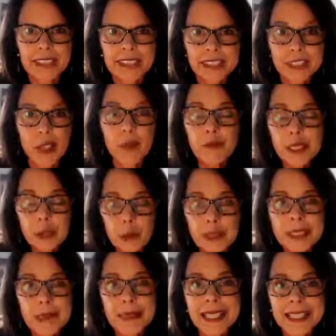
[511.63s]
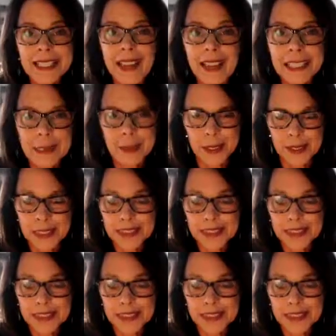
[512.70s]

So if you want to be a kind person,